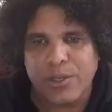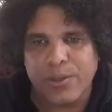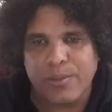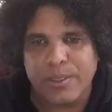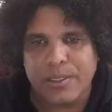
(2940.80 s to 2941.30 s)

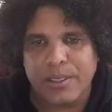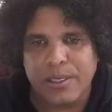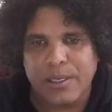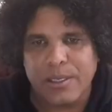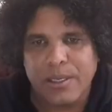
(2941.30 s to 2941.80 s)
mistake.
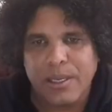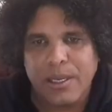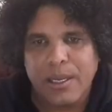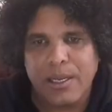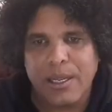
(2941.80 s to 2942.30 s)
And
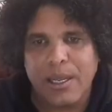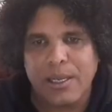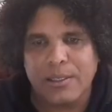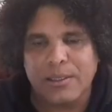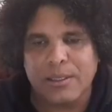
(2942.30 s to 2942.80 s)
in the
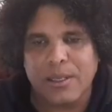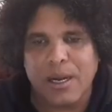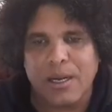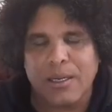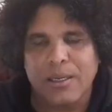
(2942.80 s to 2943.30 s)
haste to
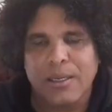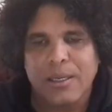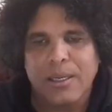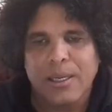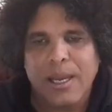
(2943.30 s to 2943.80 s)
talk,
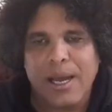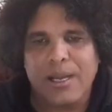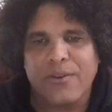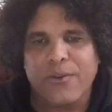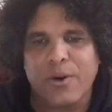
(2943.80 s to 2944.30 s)
Annette
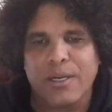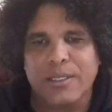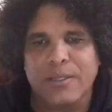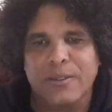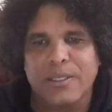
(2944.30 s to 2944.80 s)

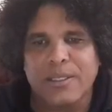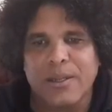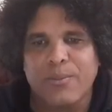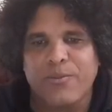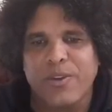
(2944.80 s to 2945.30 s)
Ferguson still
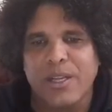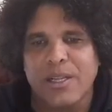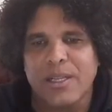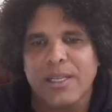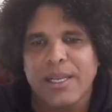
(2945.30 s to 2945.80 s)
feel.
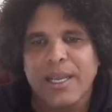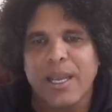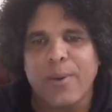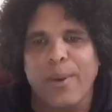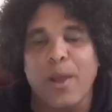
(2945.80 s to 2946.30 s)
Hey,
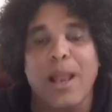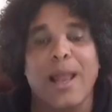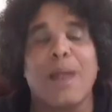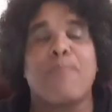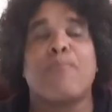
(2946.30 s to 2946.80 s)
I'm not a lot
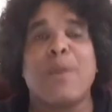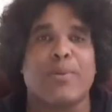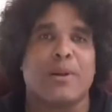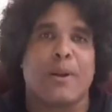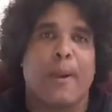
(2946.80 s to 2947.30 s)
of
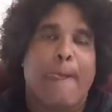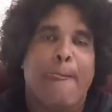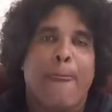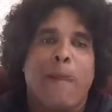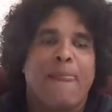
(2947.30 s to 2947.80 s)
people.
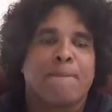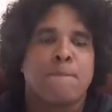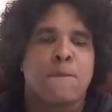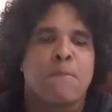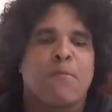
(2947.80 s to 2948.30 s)

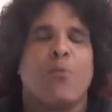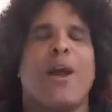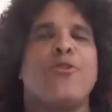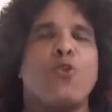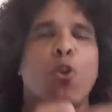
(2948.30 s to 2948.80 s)
When
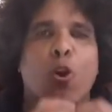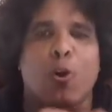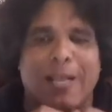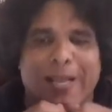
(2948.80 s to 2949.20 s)
you look at